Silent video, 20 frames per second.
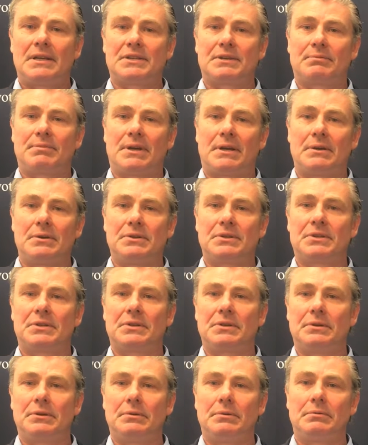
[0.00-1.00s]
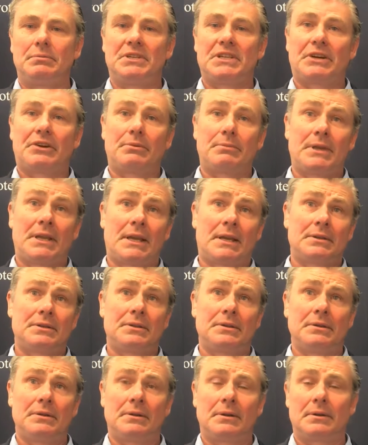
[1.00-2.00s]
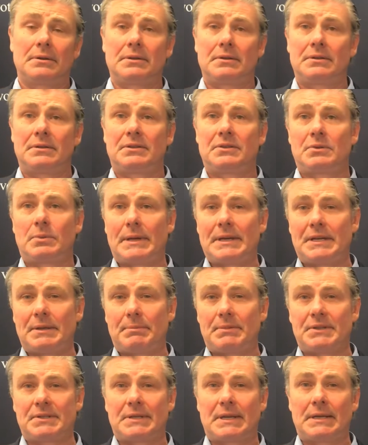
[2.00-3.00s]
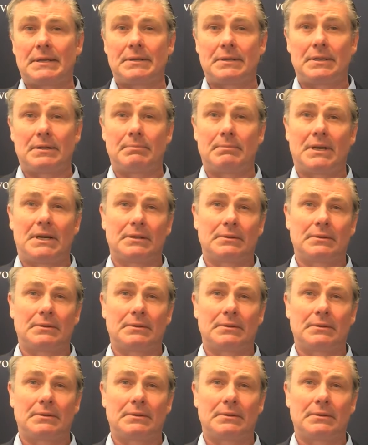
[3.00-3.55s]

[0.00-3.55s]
as opposed to Jeremy Hunt, who got 20%, and